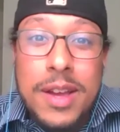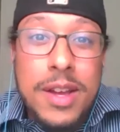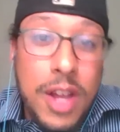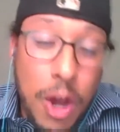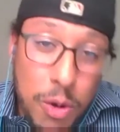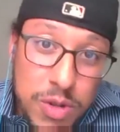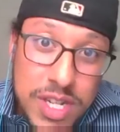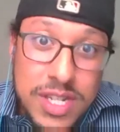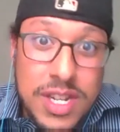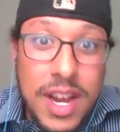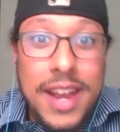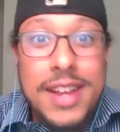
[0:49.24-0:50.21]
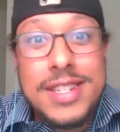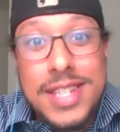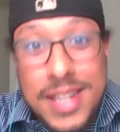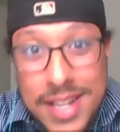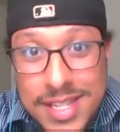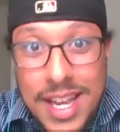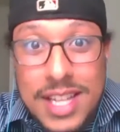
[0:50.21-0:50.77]
coaching change. He
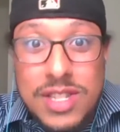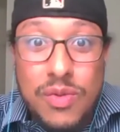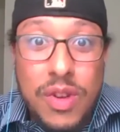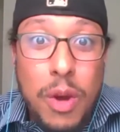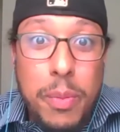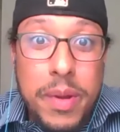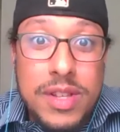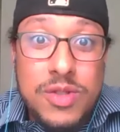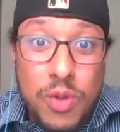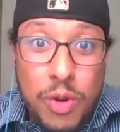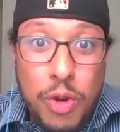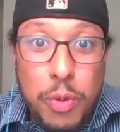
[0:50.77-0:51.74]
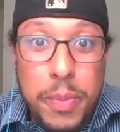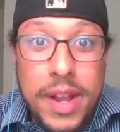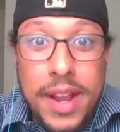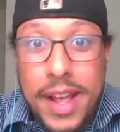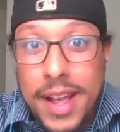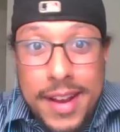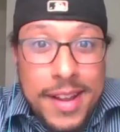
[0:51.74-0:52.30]
decides to reopen his recruitment,
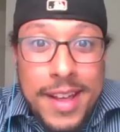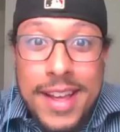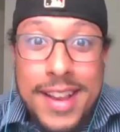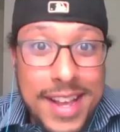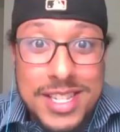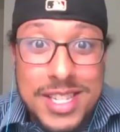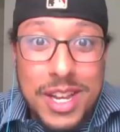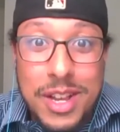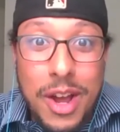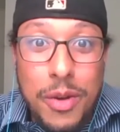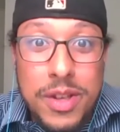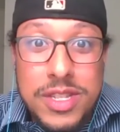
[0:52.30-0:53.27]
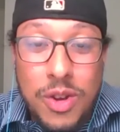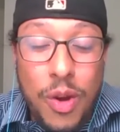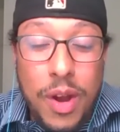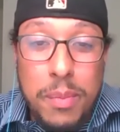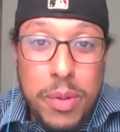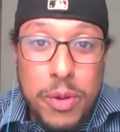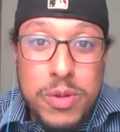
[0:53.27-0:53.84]
and next thing you know, he's a
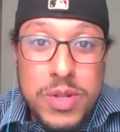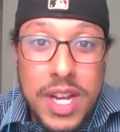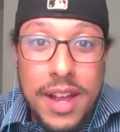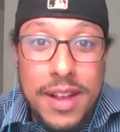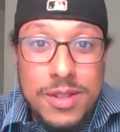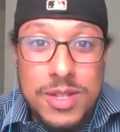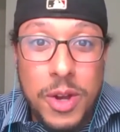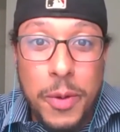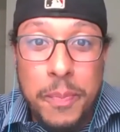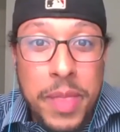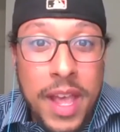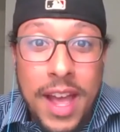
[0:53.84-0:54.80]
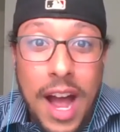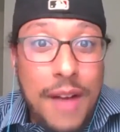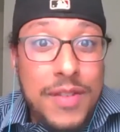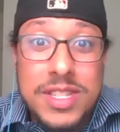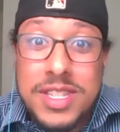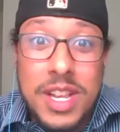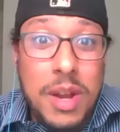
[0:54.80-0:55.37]
Creighton Blue Jay. So
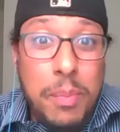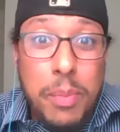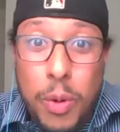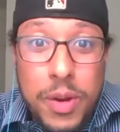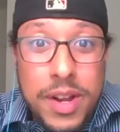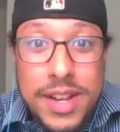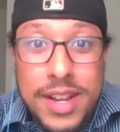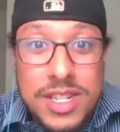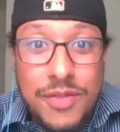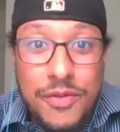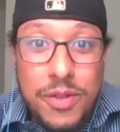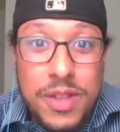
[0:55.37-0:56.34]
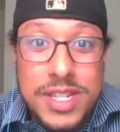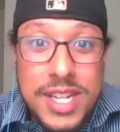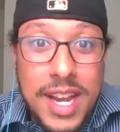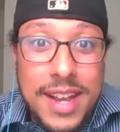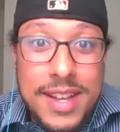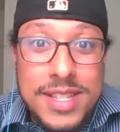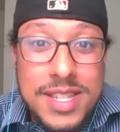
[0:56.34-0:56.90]
obviously an important addition for the
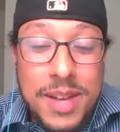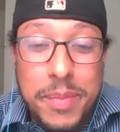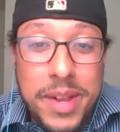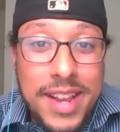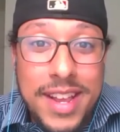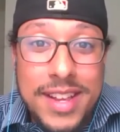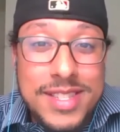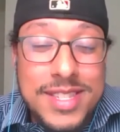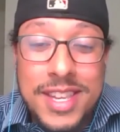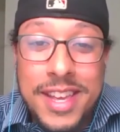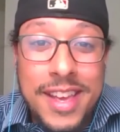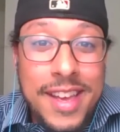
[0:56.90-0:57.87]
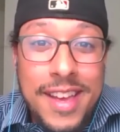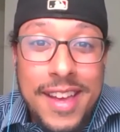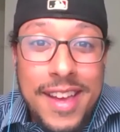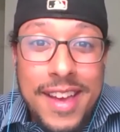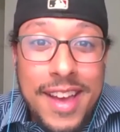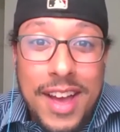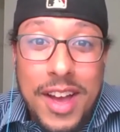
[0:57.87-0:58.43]
Jays. I mean, he's
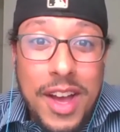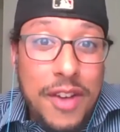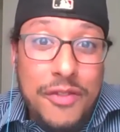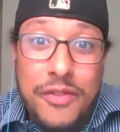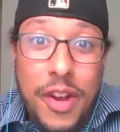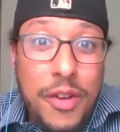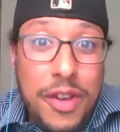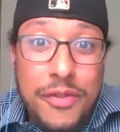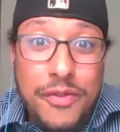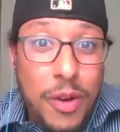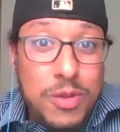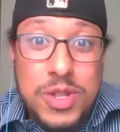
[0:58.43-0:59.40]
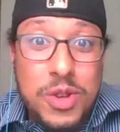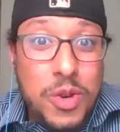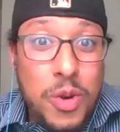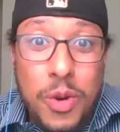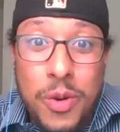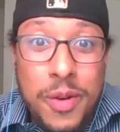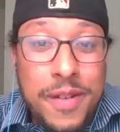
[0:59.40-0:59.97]
a very
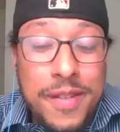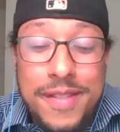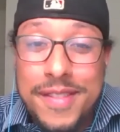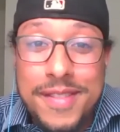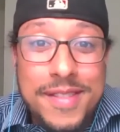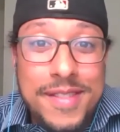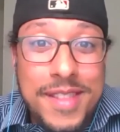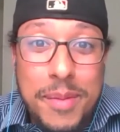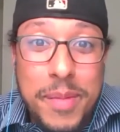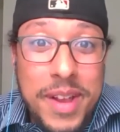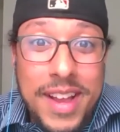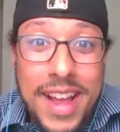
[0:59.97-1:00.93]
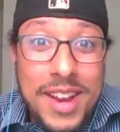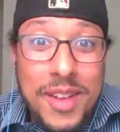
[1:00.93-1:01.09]
versatile, I mean, kind of